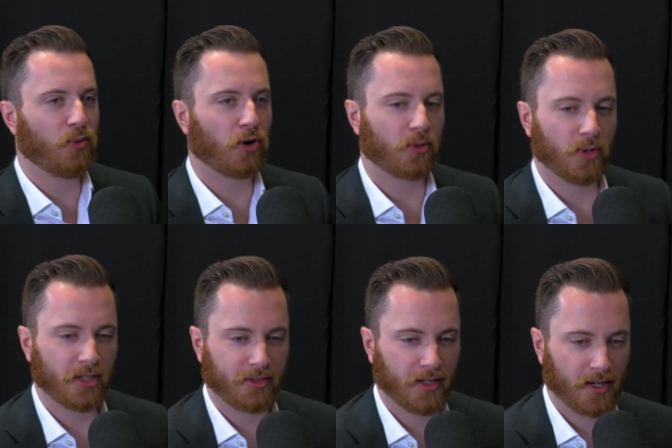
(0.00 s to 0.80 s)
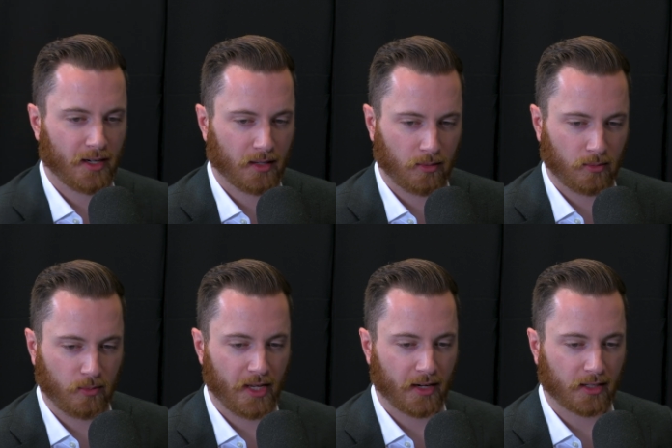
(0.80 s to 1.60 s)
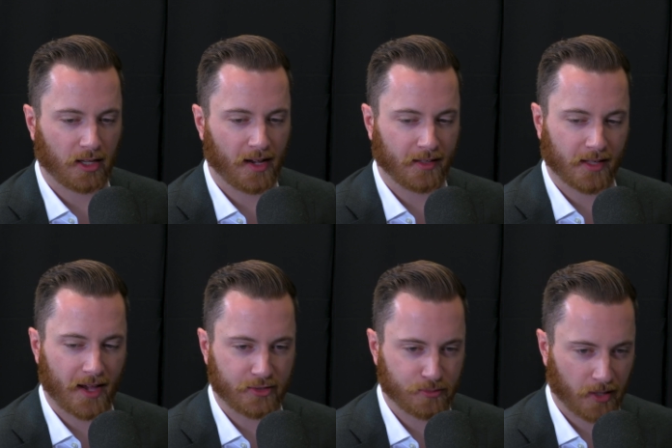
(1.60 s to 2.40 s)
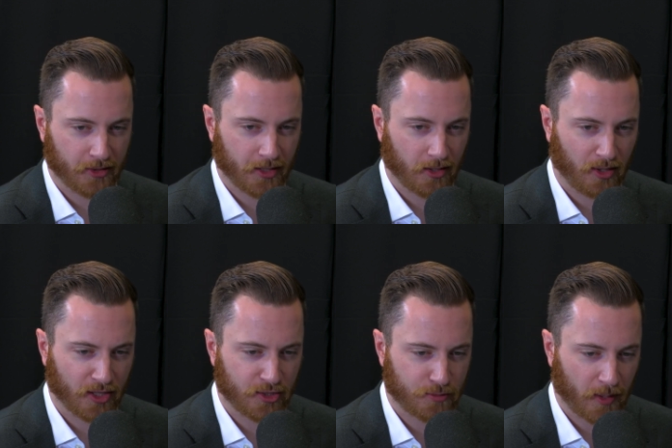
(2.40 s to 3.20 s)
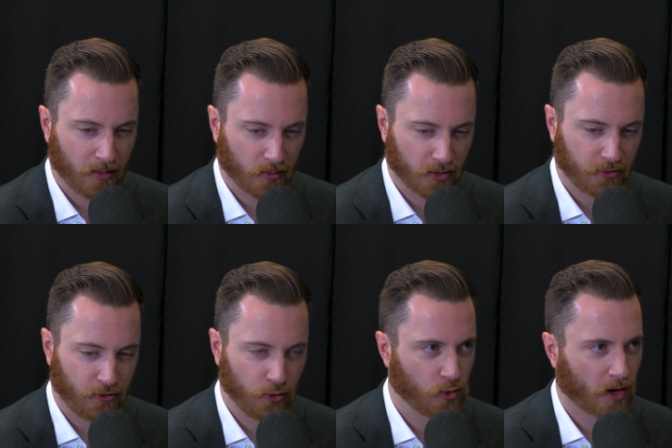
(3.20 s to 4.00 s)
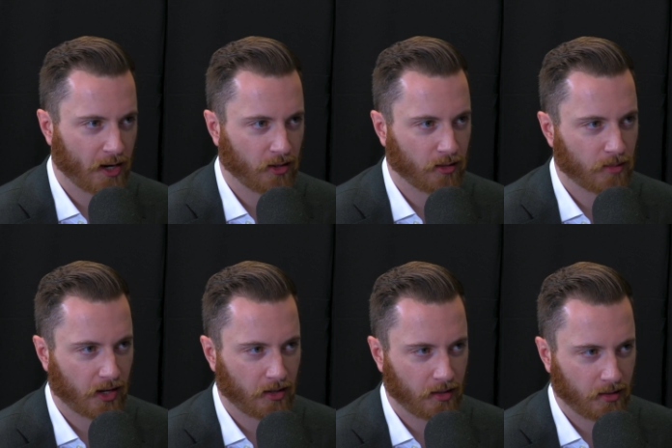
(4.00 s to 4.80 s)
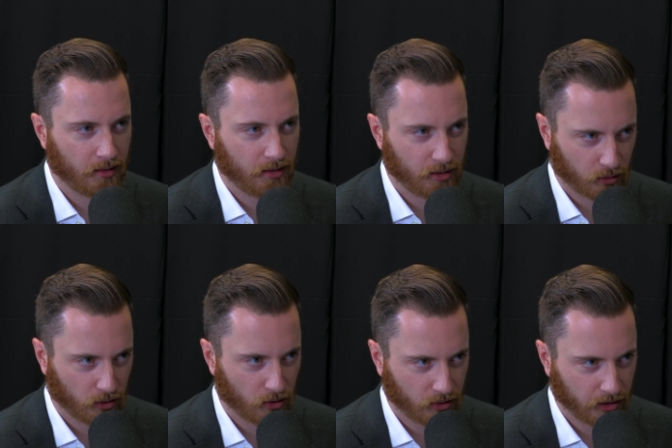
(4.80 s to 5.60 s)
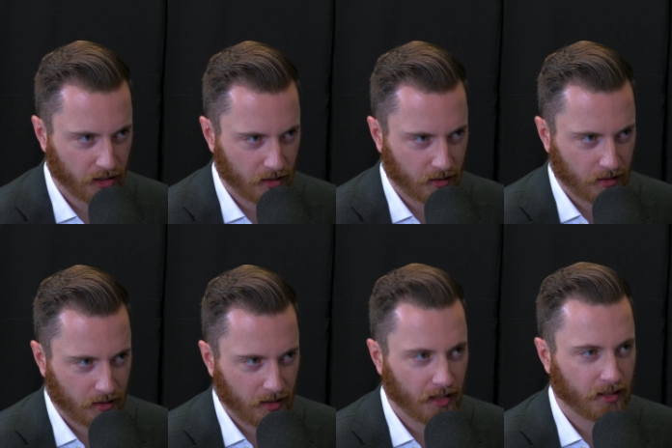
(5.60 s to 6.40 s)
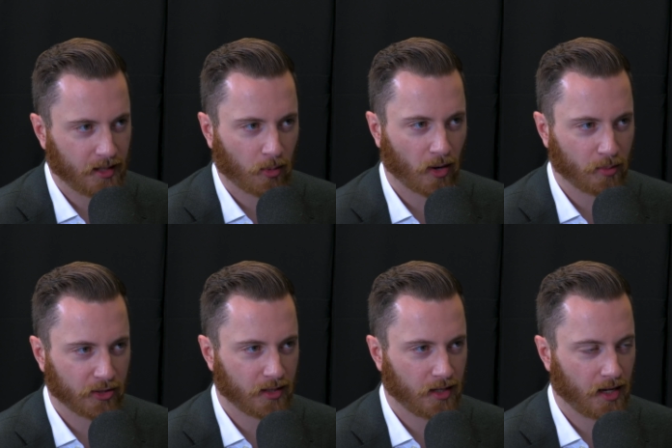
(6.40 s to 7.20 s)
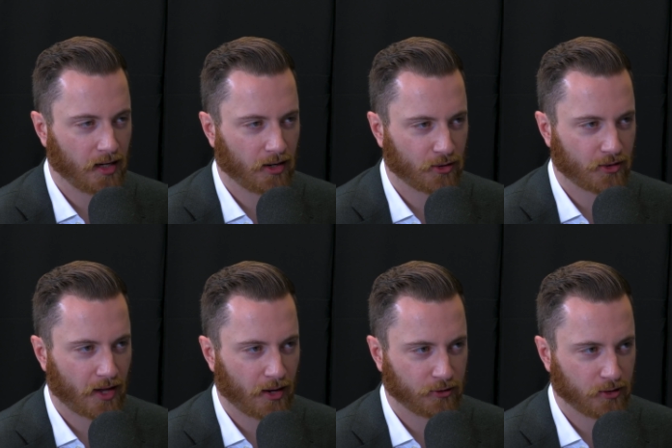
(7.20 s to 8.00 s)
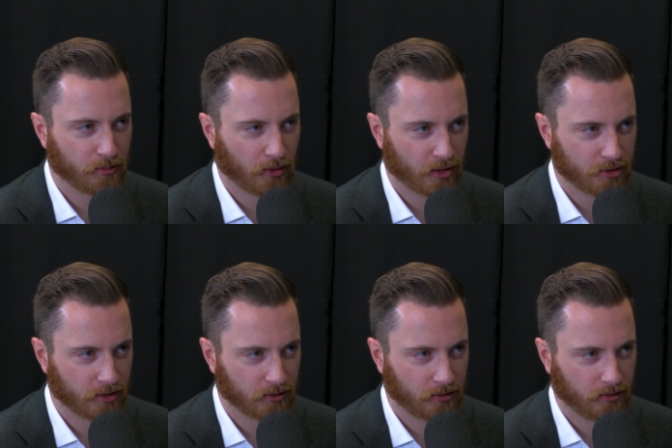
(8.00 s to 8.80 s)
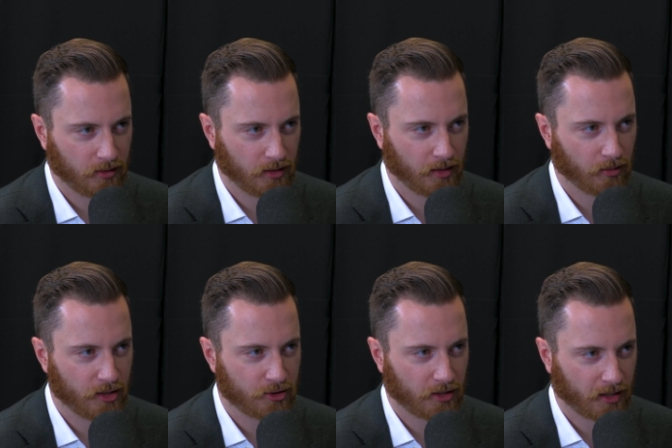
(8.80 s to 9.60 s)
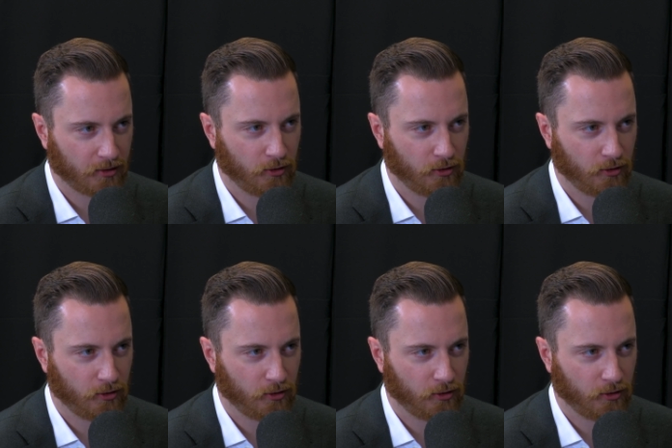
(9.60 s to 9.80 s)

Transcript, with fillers: work with, we had a client last month that all they spent was $2,000 on Meta here locally, and they were able to get 800,000 impressions, and they reached like